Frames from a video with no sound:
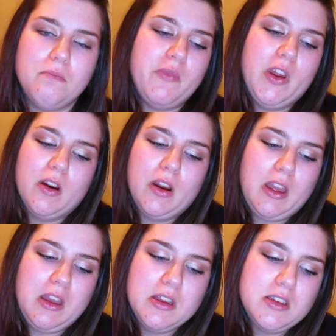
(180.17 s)

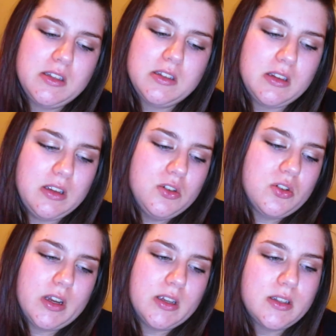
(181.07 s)
various
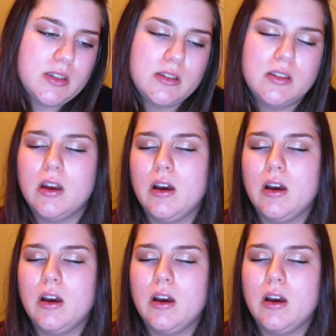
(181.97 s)
interests,